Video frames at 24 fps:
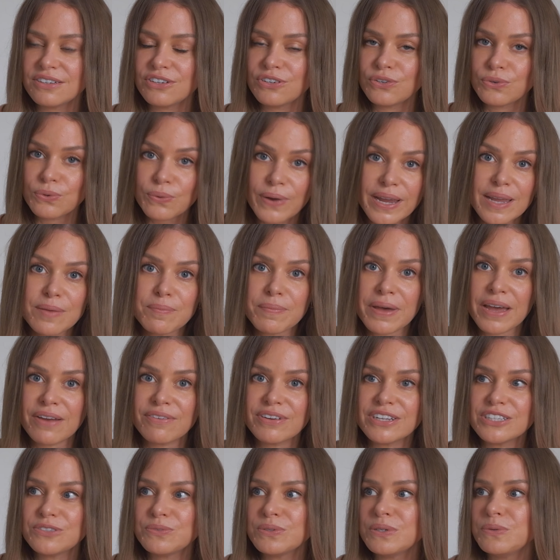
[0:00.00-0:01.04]
great
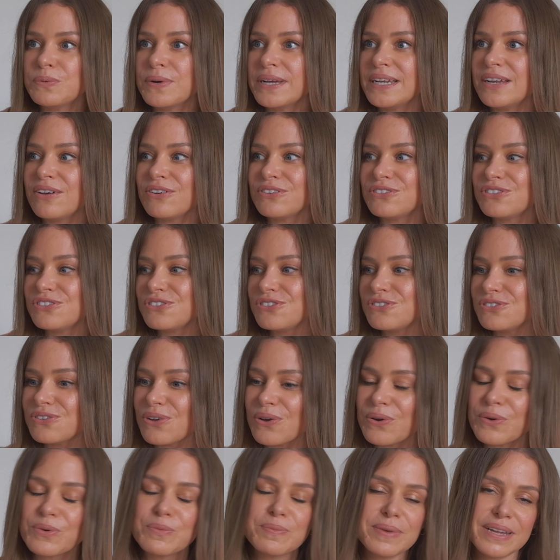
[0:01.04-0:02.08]
marriage we went on
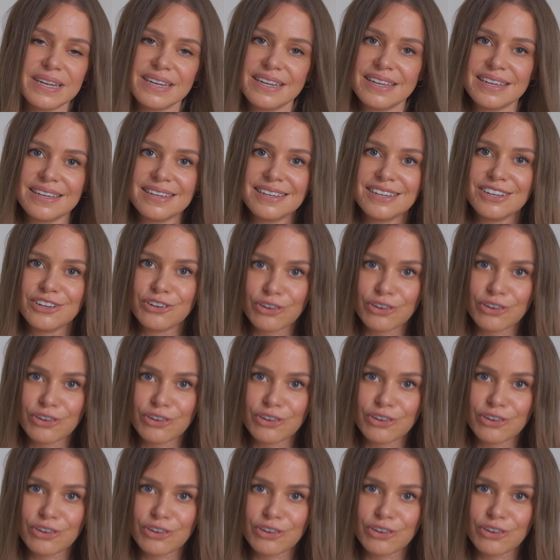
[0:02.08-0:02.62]
so many